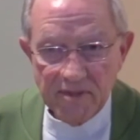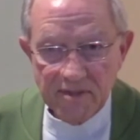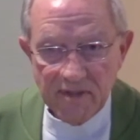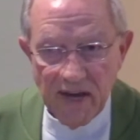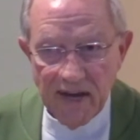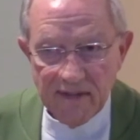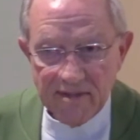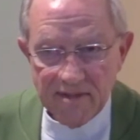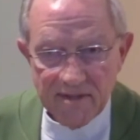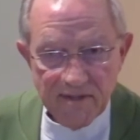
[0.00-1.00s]
what's
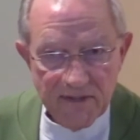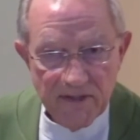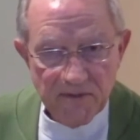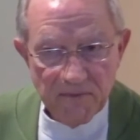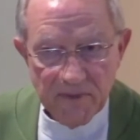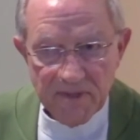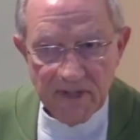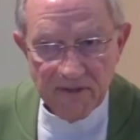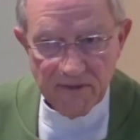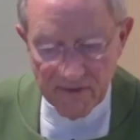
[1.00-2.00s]
God's and to Caesar what's
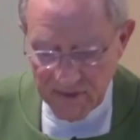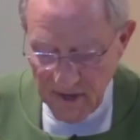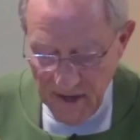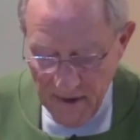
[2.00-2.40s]
Caesar's.